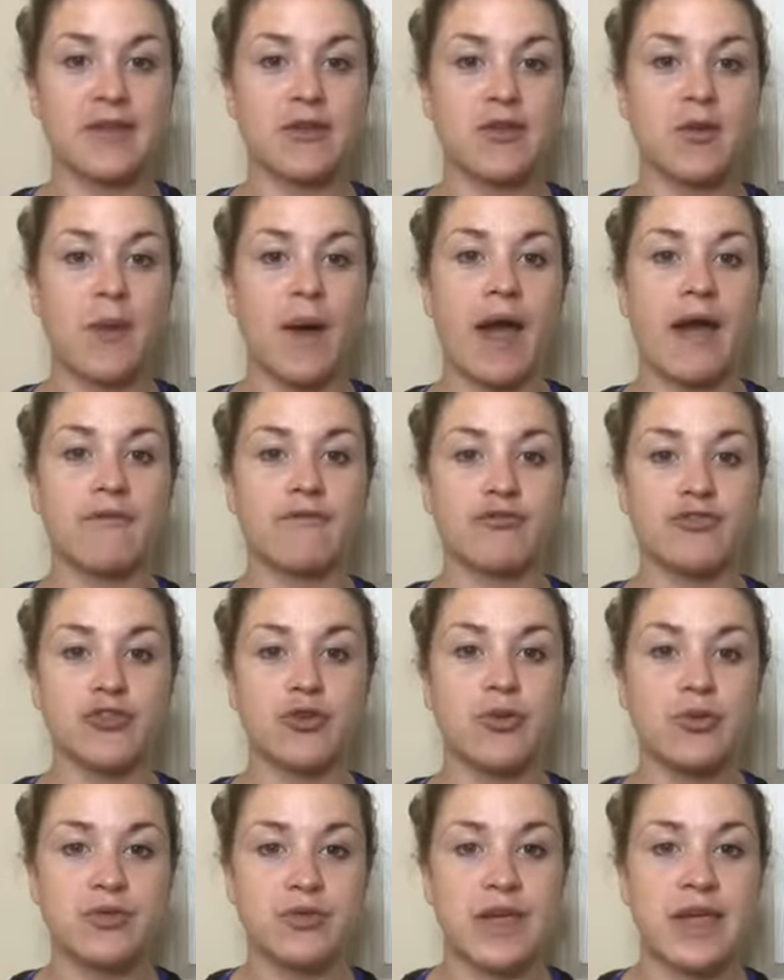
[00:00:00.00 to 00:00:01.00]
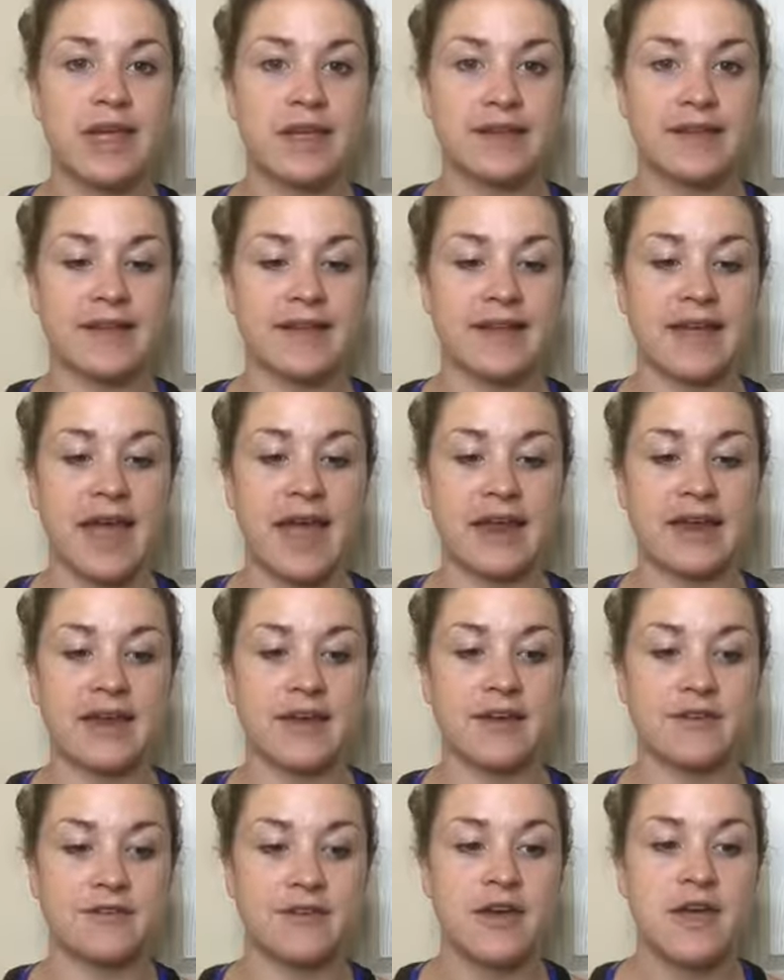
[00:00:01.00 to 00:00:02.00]
So you have two things to kind
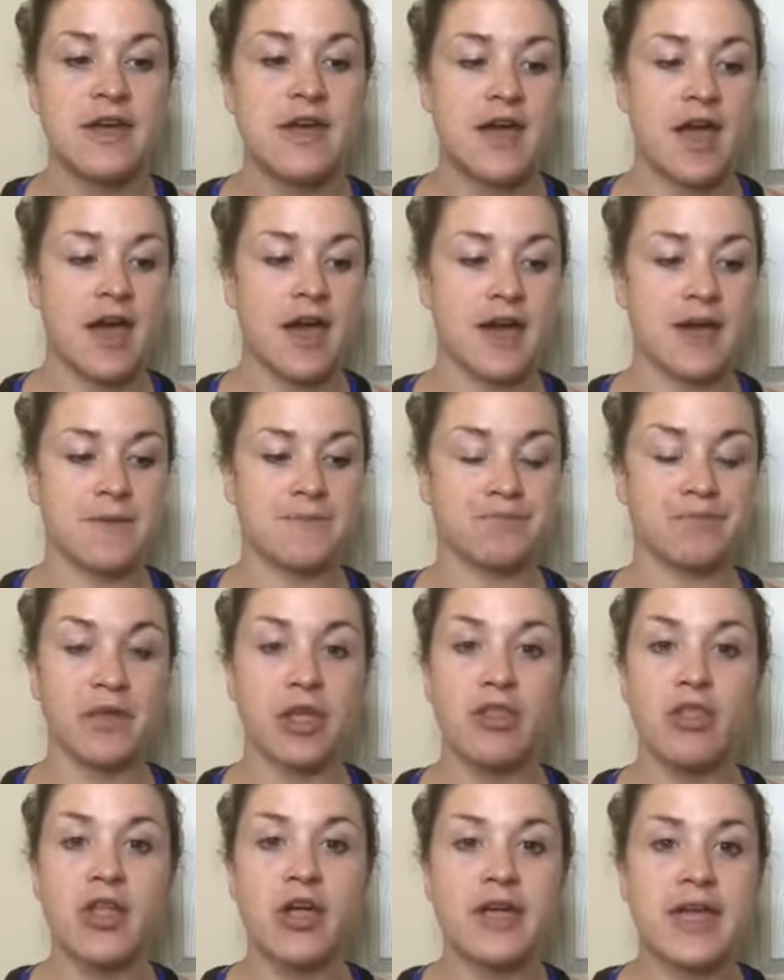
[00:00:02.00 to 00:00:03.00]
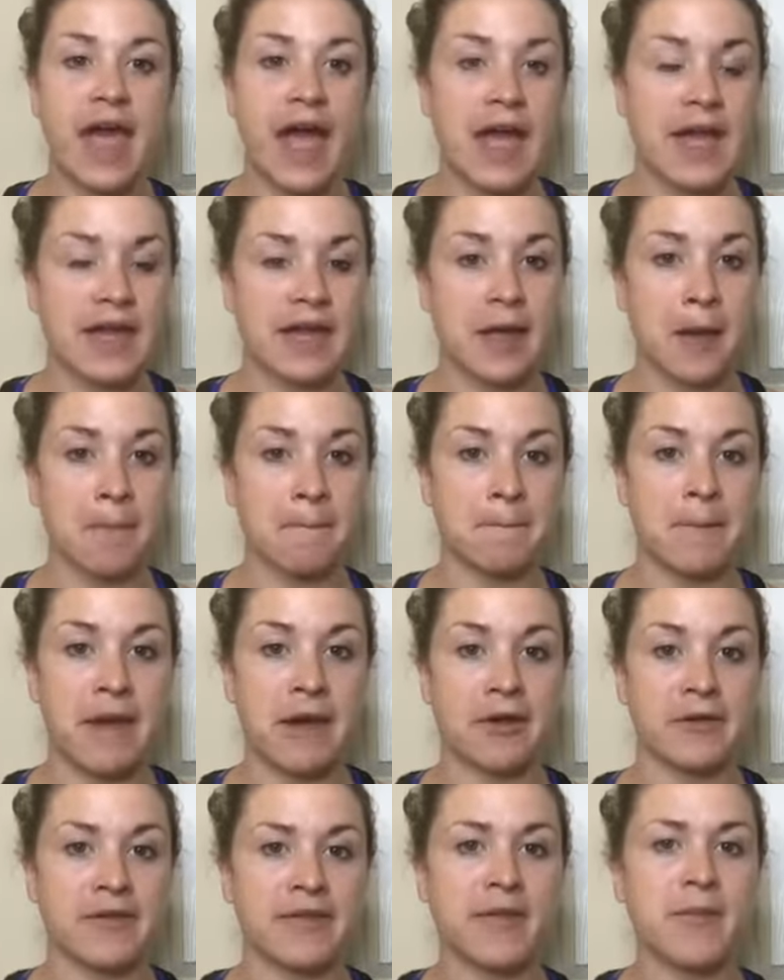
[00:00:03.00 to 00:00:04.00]
of um, look at and
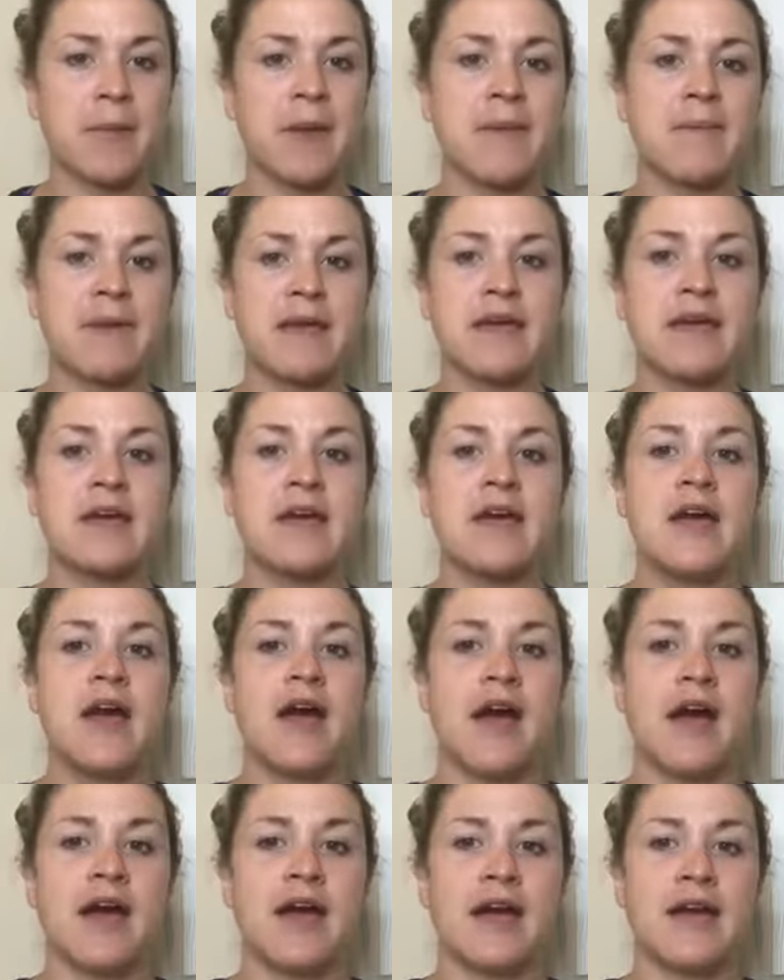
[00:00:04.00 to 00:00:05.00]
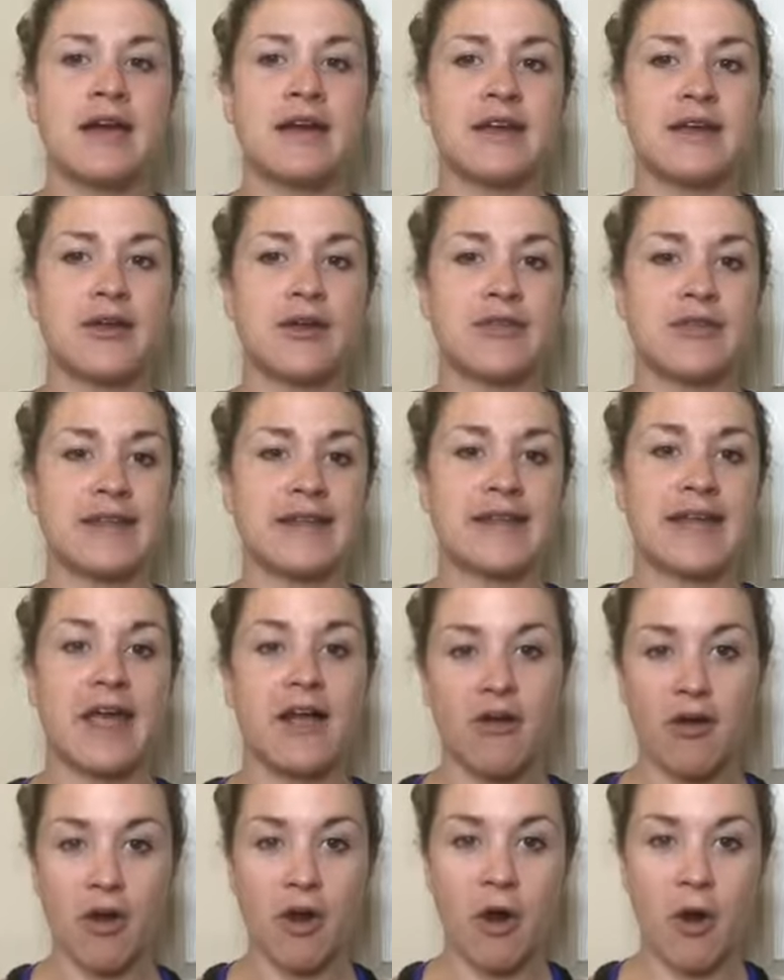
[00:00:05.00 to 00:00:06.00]
compare. So maybe uh, you know the
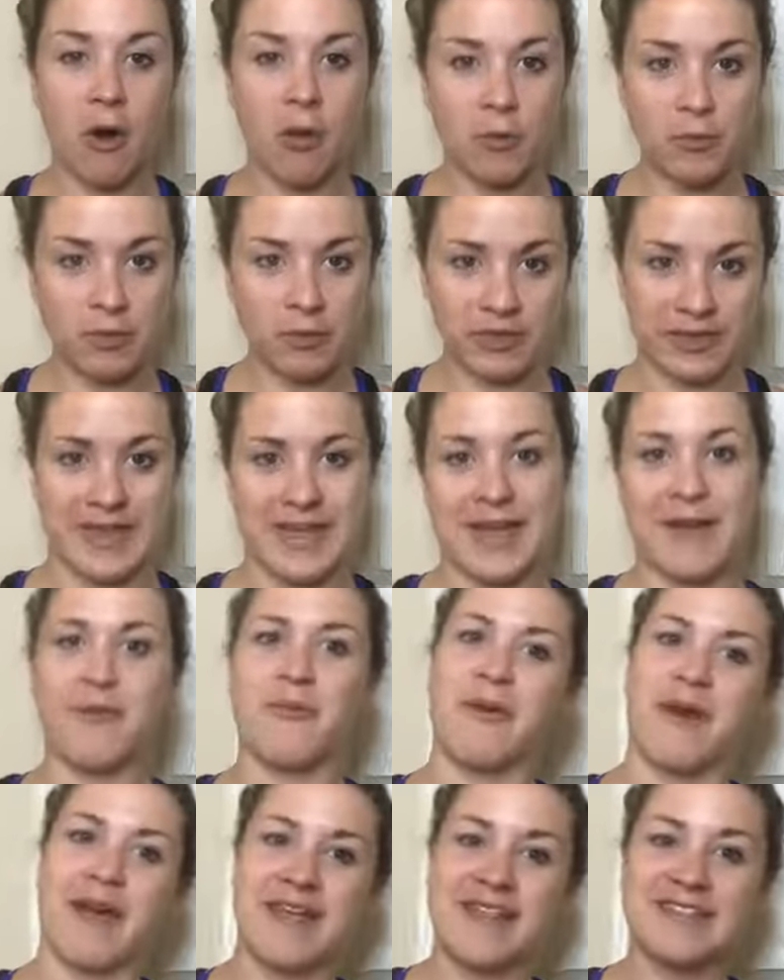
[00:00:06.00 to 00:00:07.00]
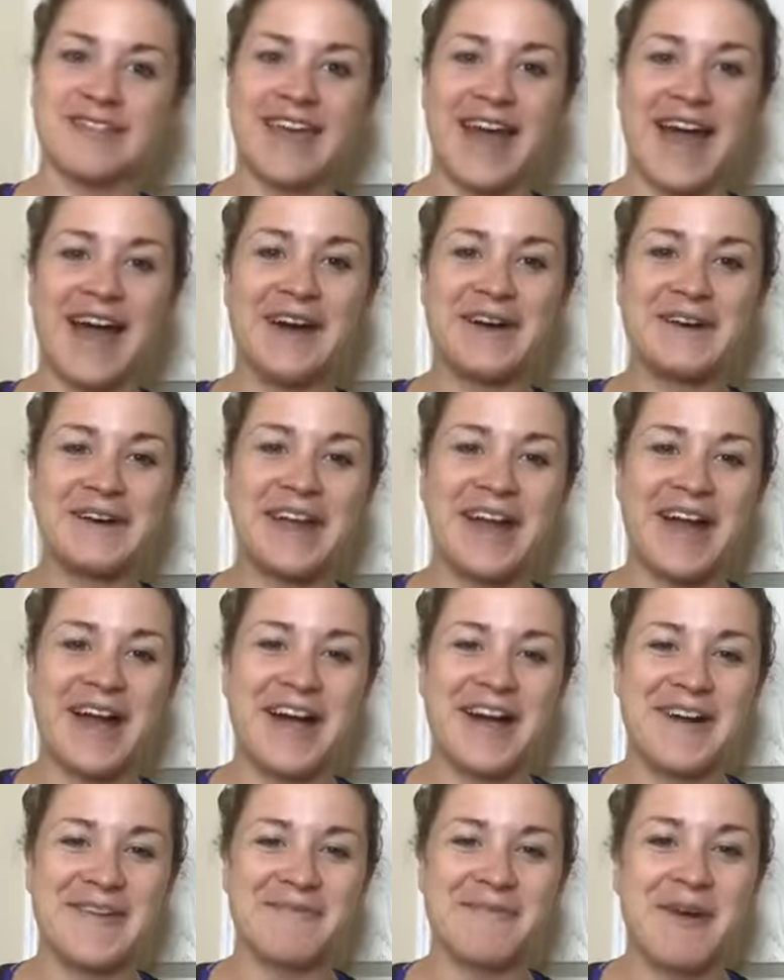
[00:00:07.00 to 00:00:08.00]
scale only went down
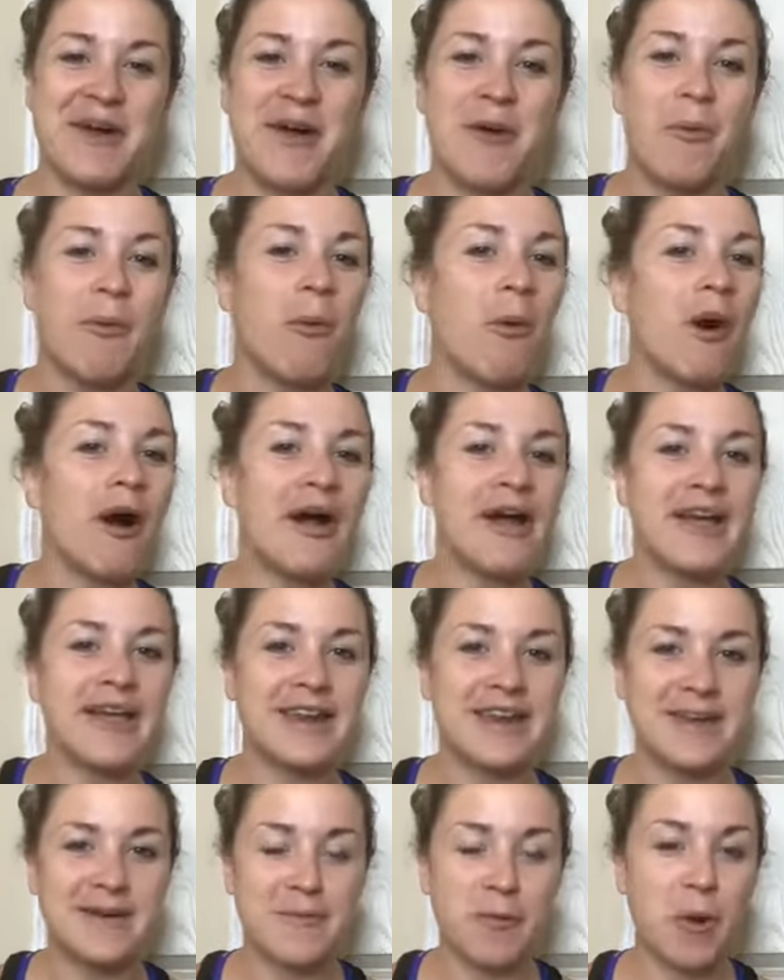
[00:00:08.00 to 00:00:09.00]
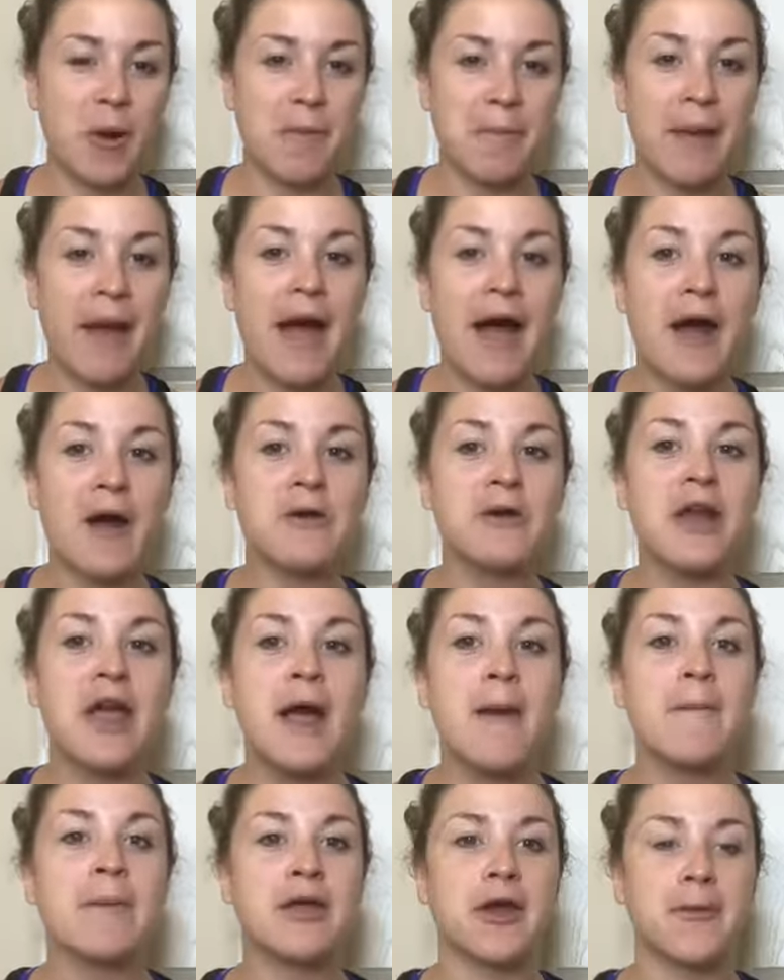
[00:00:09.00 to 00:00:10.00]
um, one one pound,
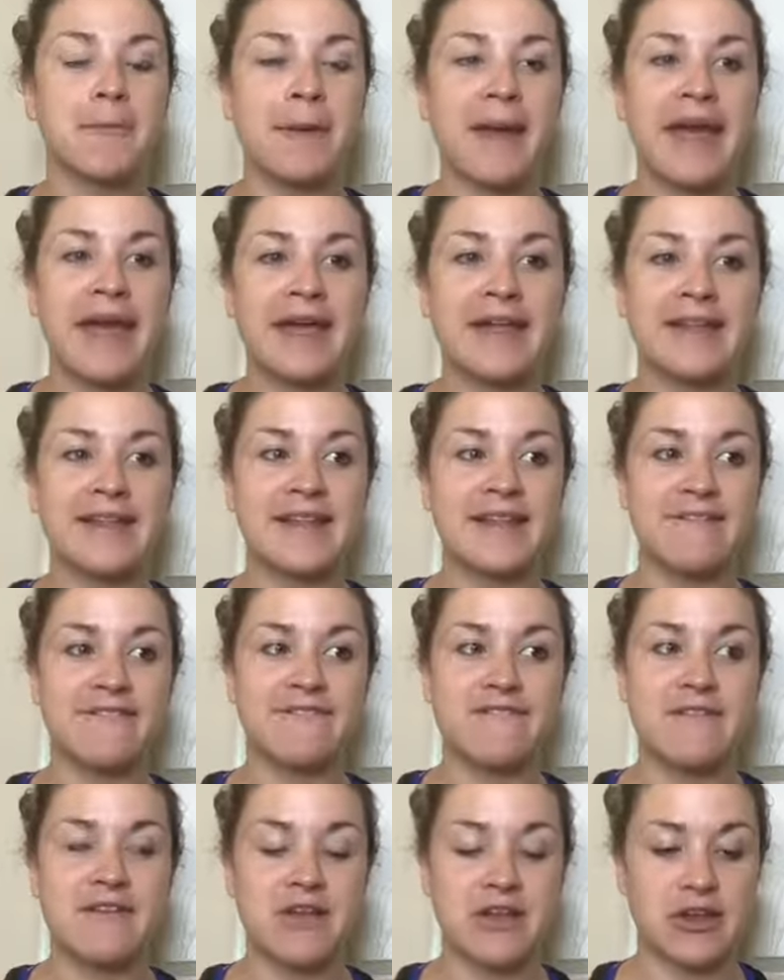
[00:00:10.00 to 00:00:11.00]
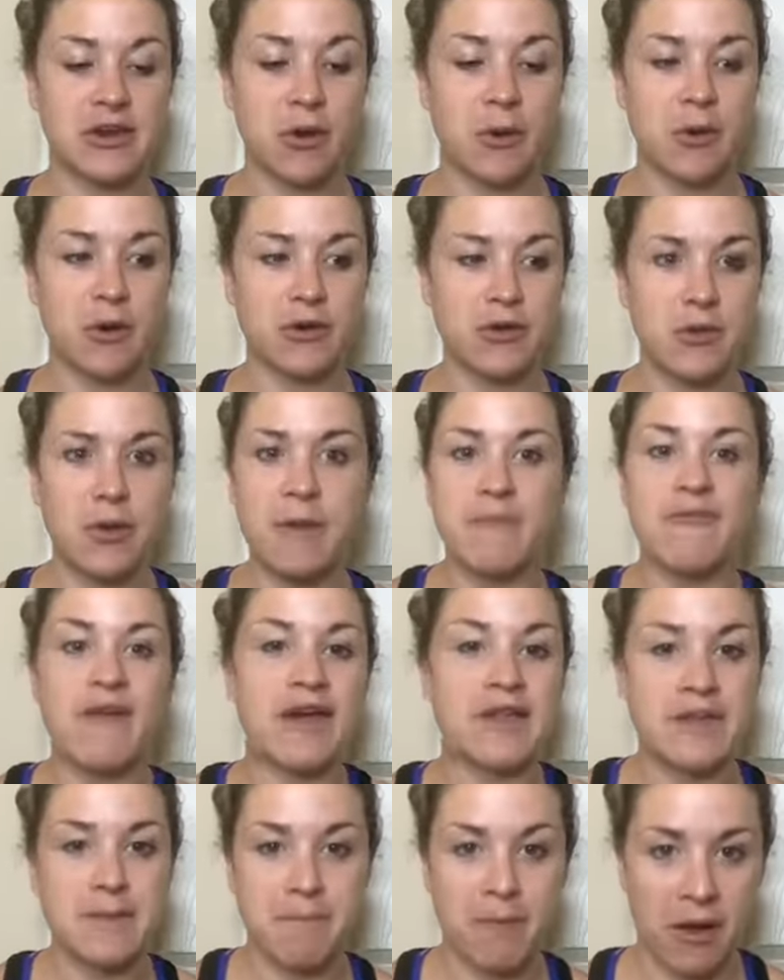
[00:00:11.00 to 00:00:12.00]
but your pants you know, you can
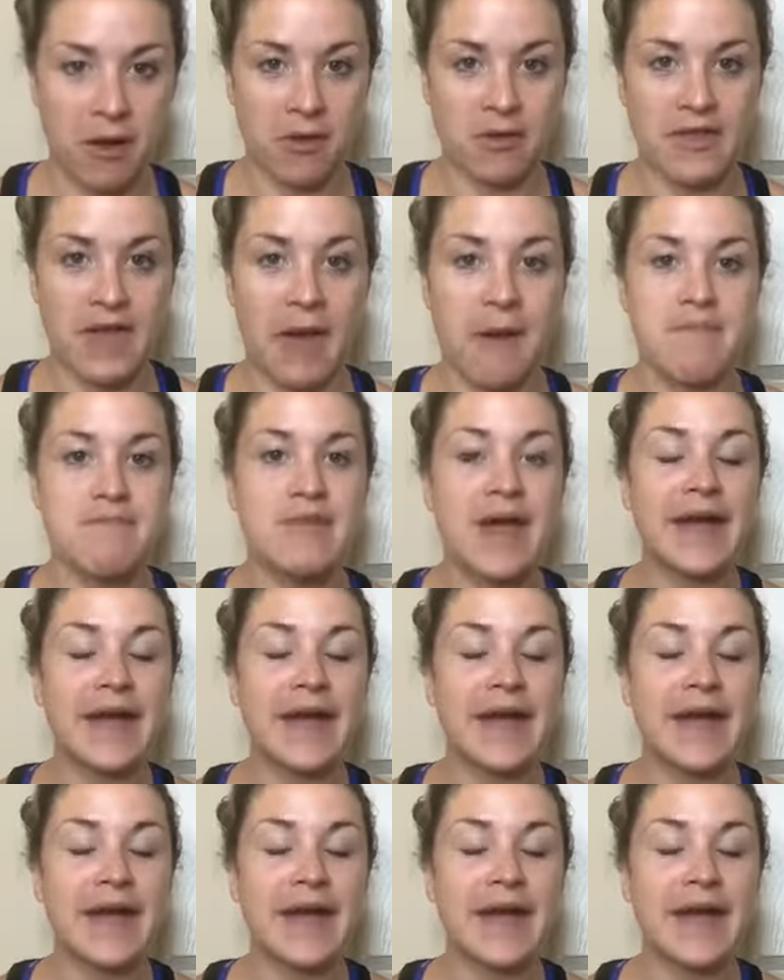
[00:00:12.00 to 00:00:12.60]
finally buckle them.